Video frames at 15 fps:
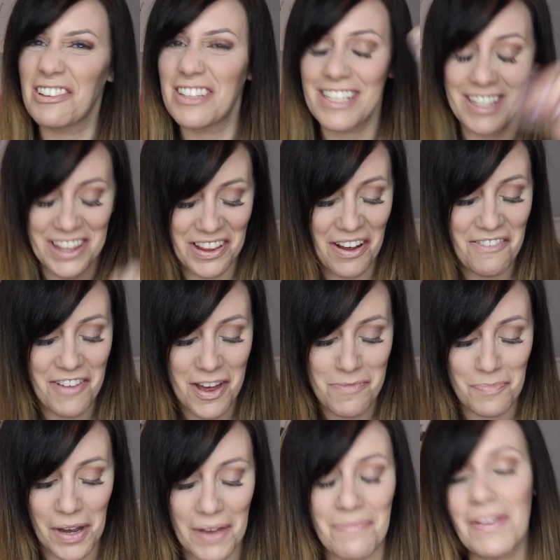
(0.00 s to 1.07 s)
didn't love it,
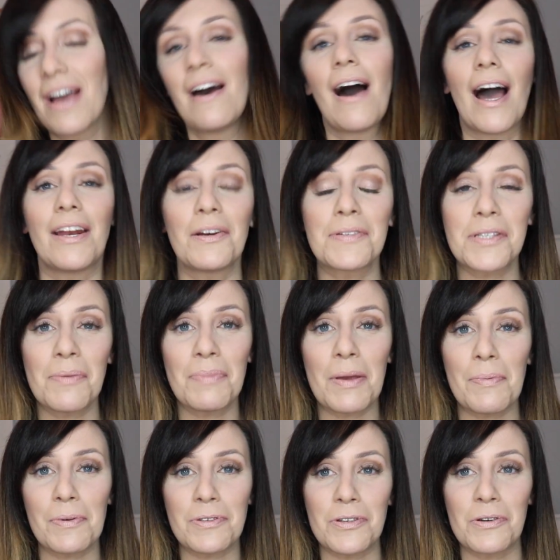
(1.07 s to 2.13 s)
but I know some
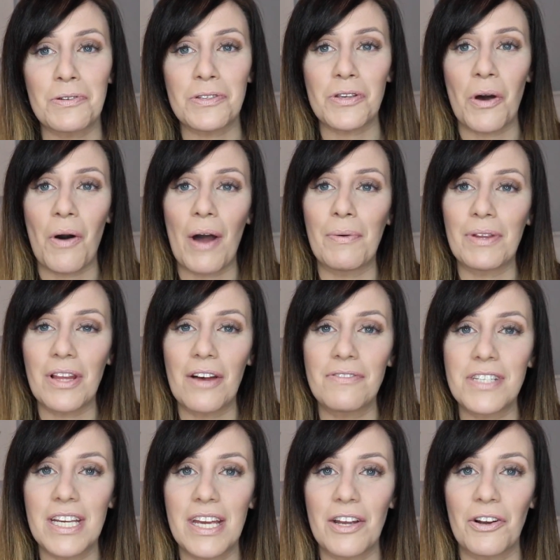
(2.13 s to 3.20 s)
people do, so I would love
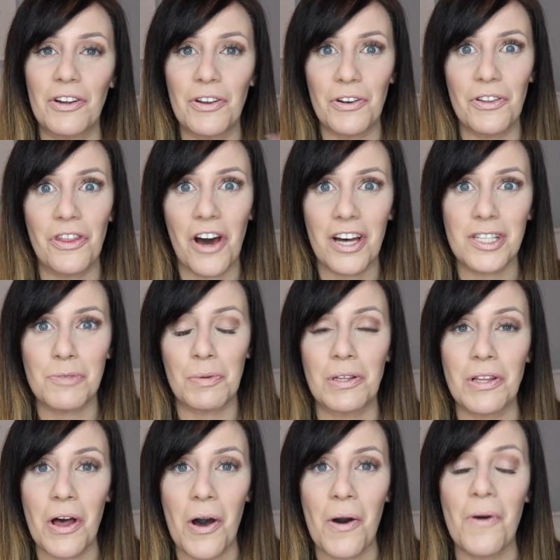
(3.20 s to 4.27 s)
to hear your thoughts
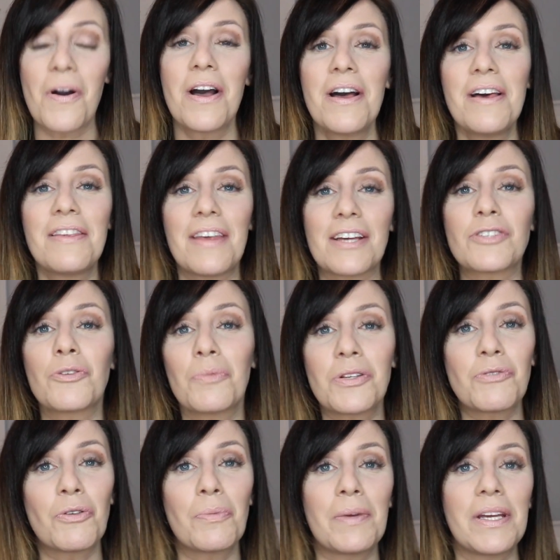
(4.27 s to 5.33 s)
below. Thanks so
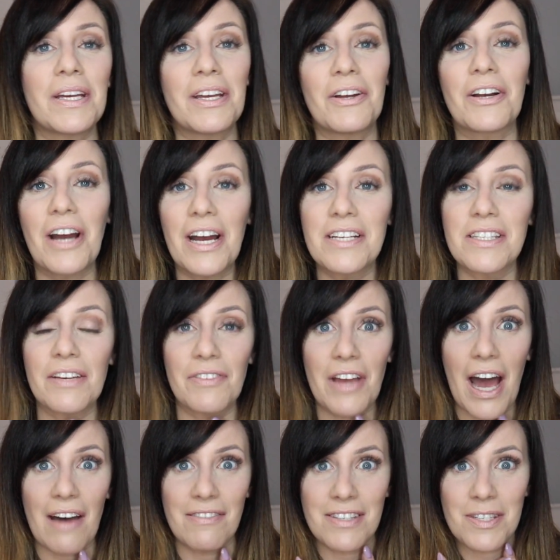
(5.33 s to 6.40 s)
much for being here, guys. If you
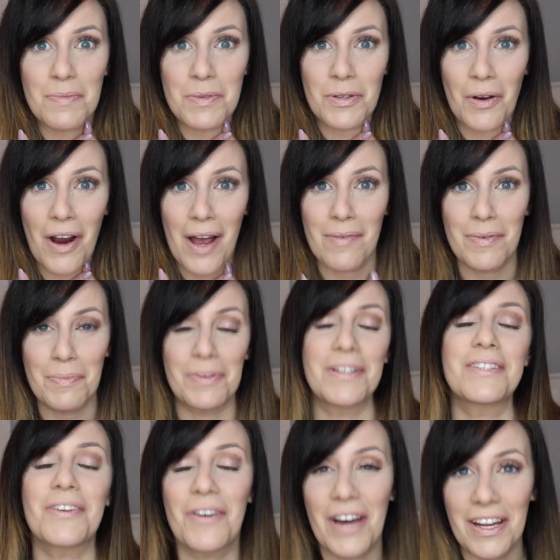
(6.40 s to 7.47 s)
haven't subscribed,
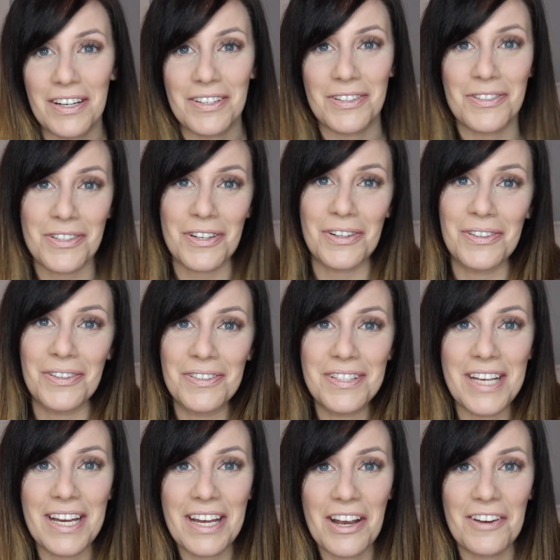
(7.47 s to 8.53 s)
please go ahead and do so.
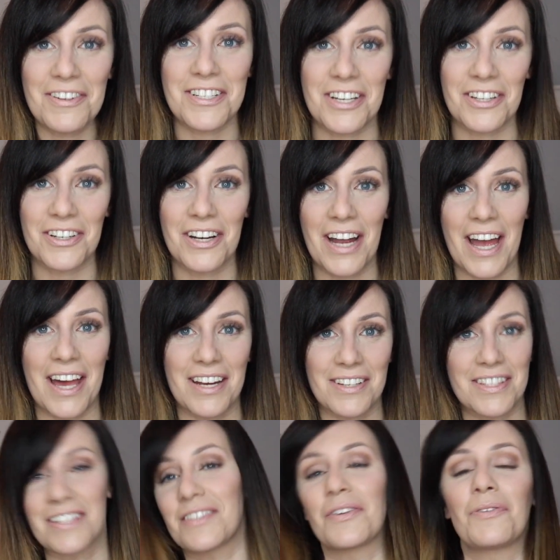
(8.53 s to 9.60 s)
Take care of each other, and I'll
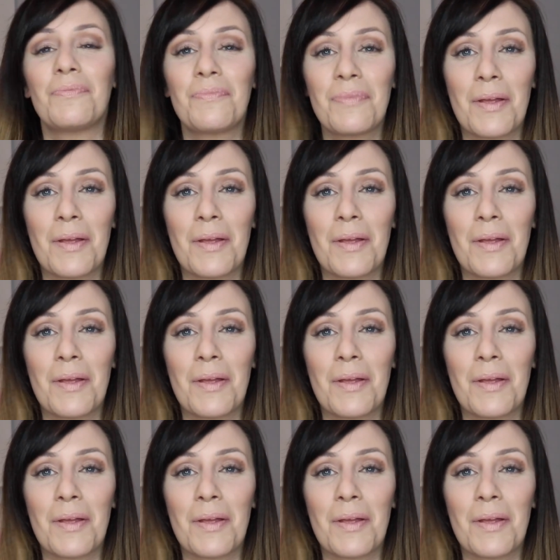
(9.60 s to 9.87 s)
see you soon.